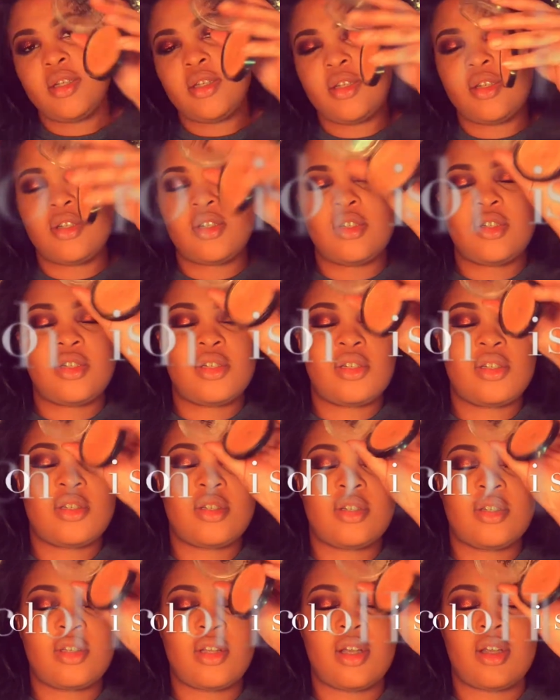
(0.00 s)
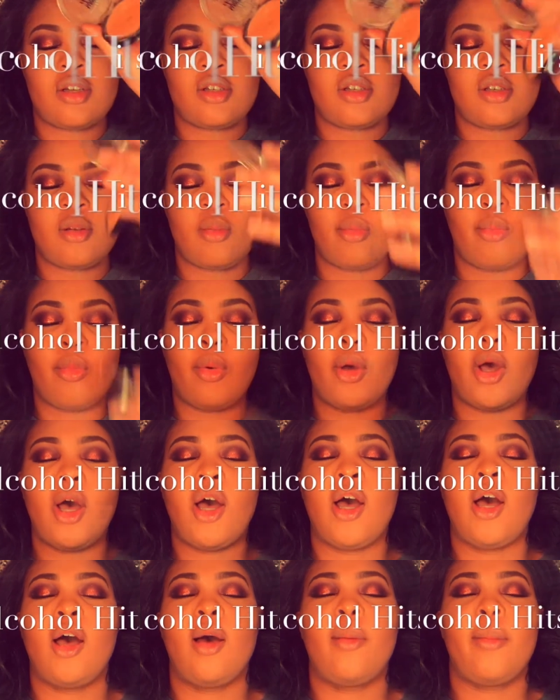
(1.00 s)
This is just such a
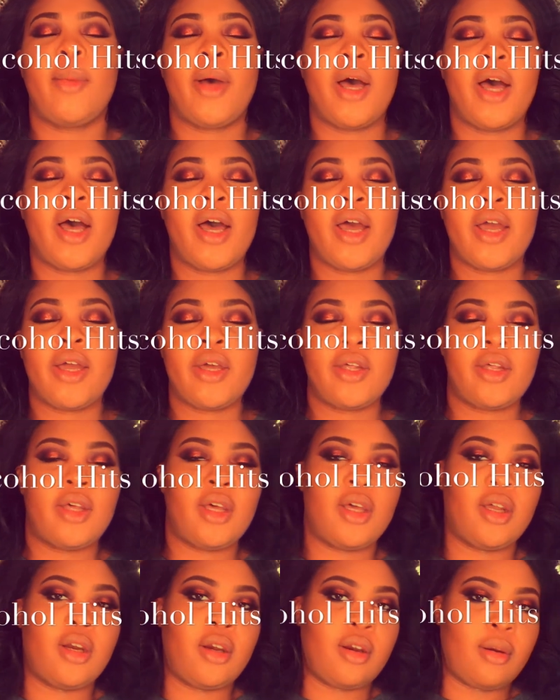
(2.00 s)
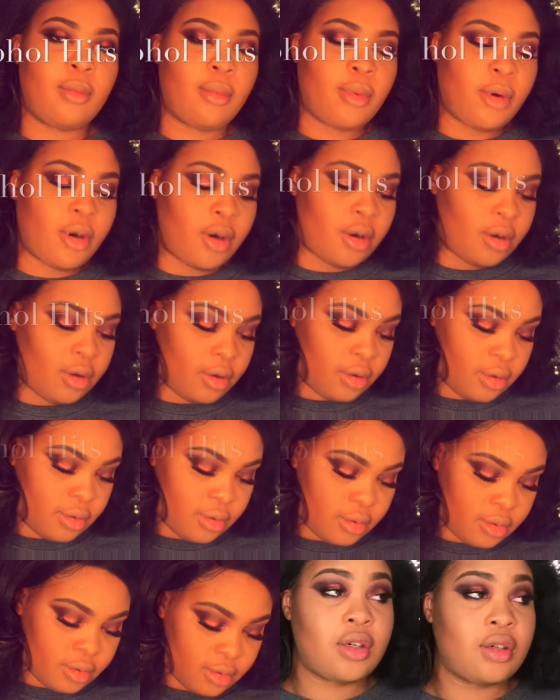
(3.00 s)
bomb highlighter, bro.
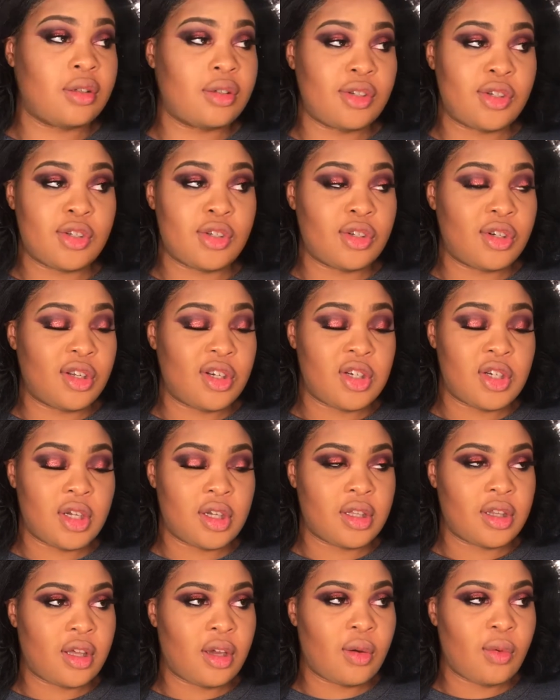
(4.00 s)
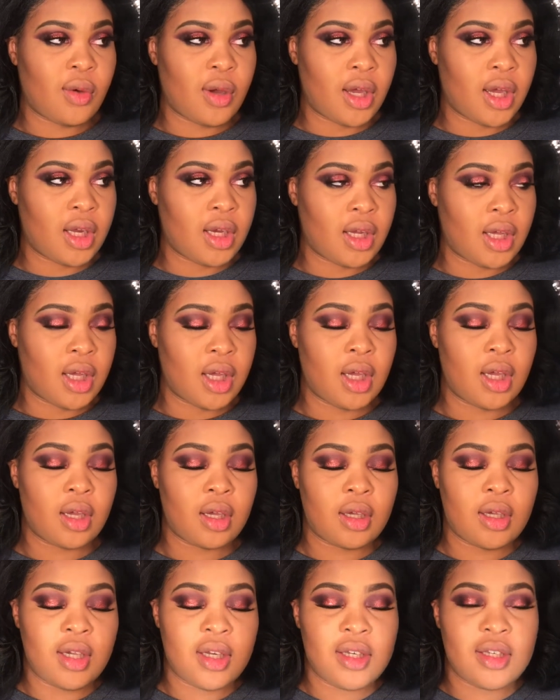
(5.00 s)
Literally shouldn't have chugged that wine.
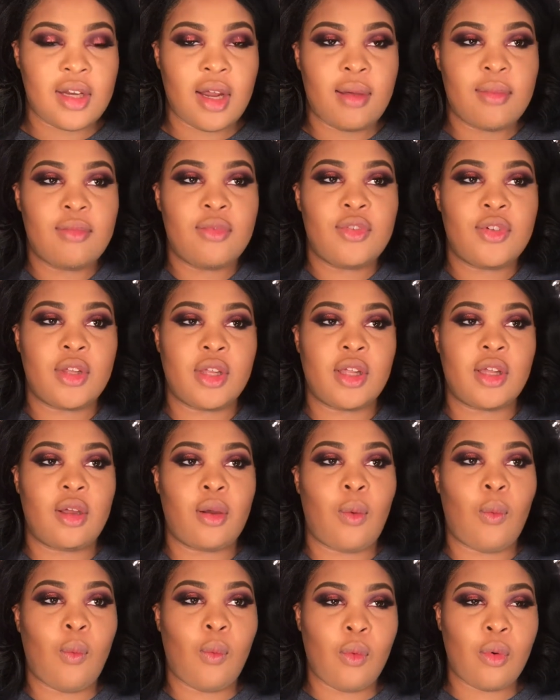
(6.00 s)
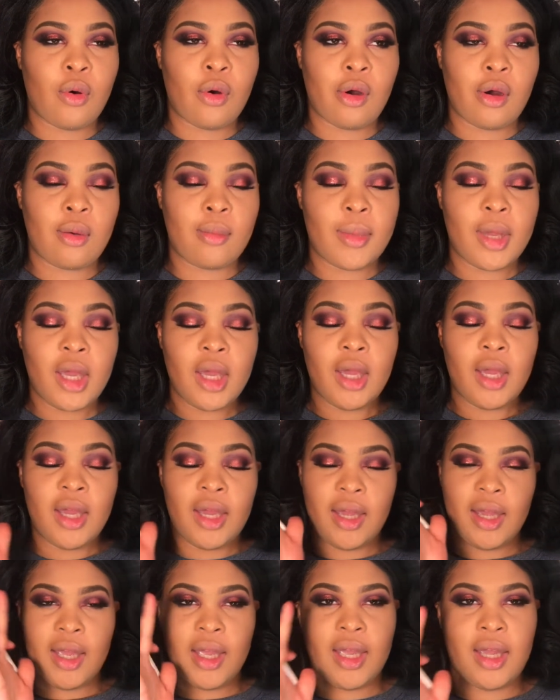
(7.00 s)
Like, it is, I'm feeling like warm
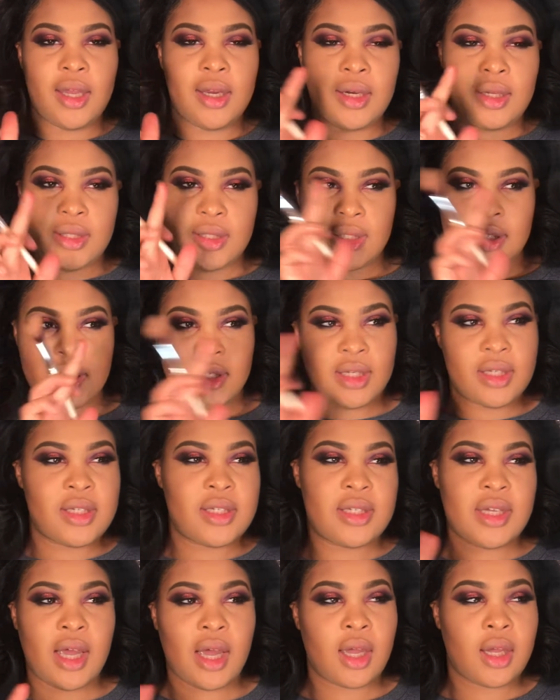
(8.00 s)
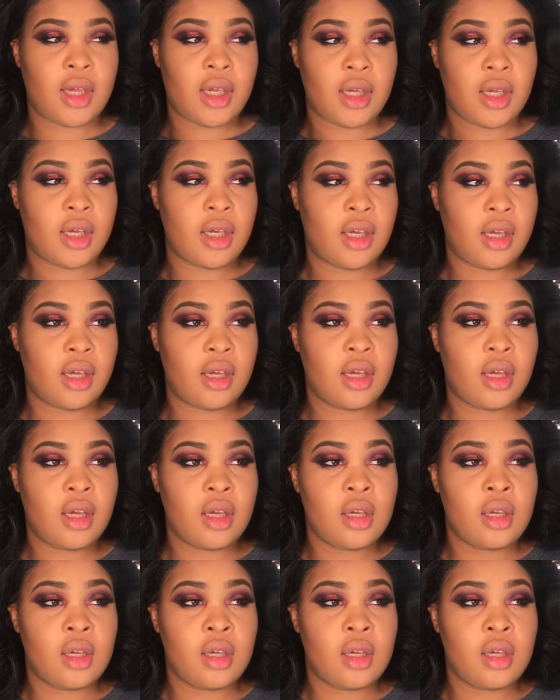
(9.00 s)
and zigzaggy.